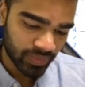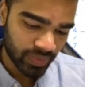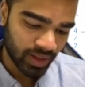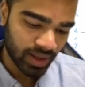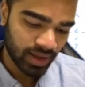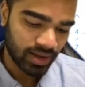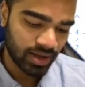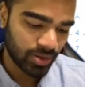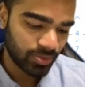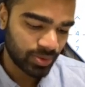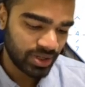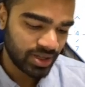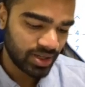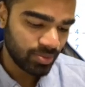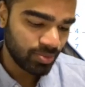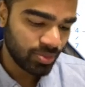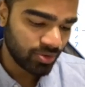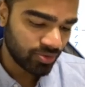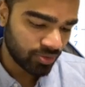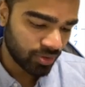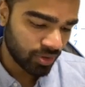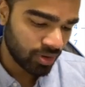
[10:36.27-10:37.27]
like we did
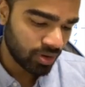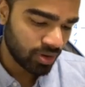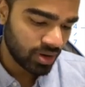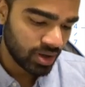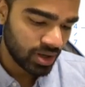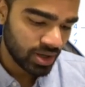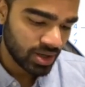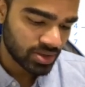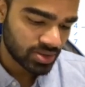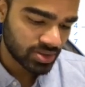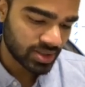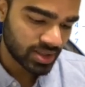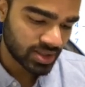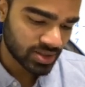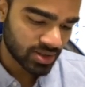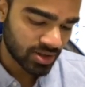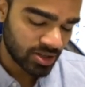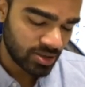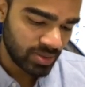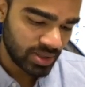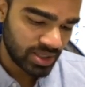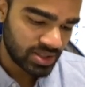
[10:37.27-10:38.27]
before. So that's going to
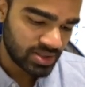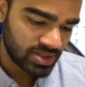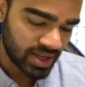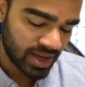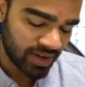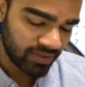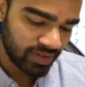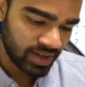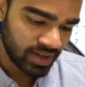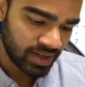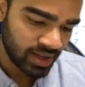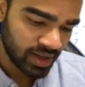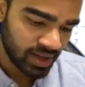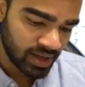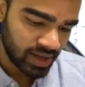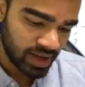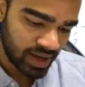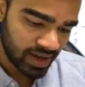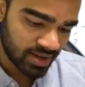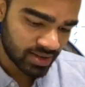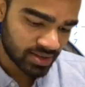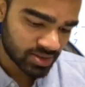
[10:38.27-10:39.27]
be
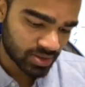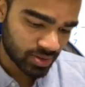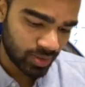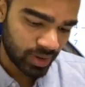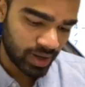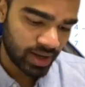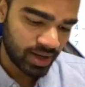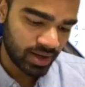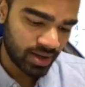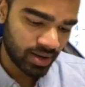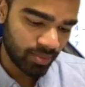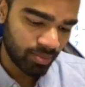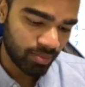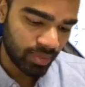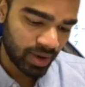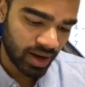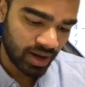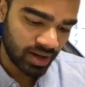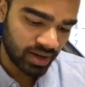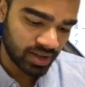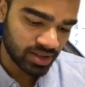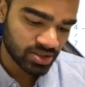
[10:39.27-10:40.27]
7x squared
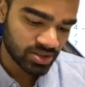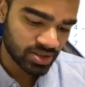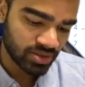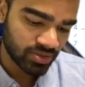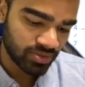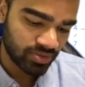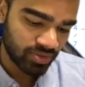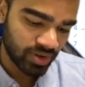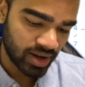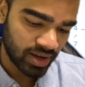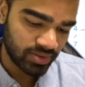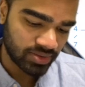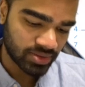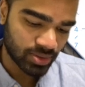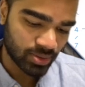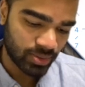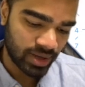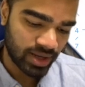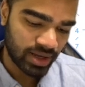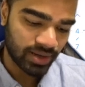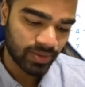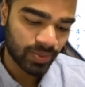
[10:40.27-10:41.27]
minus 5
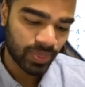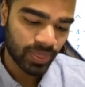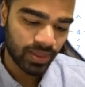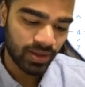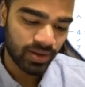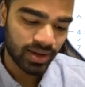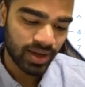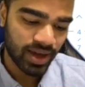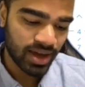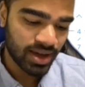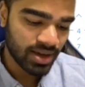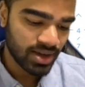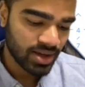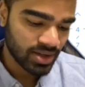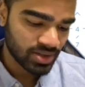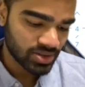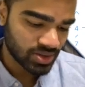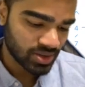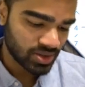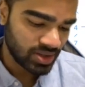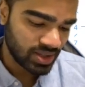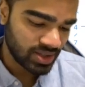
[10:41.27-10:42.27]
squared. Okay, so
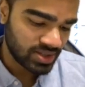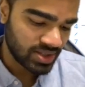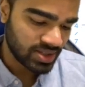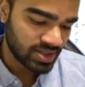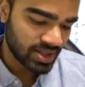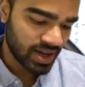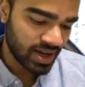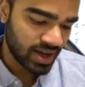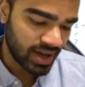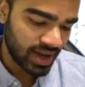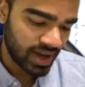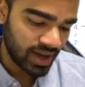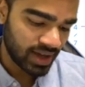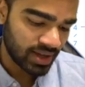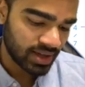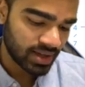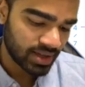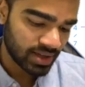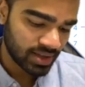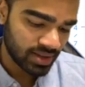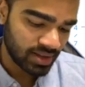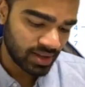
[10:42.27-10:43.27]
this is our a,
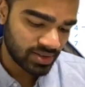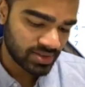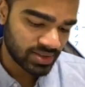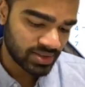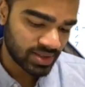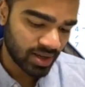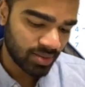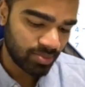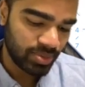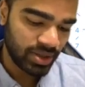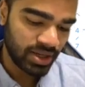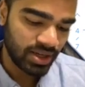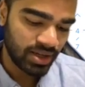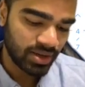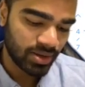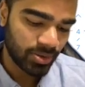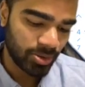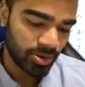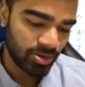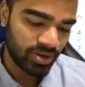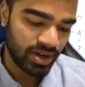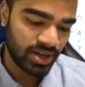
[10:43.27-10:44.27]
this is our b.
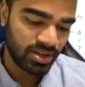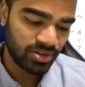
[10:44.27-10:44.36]
We're ready to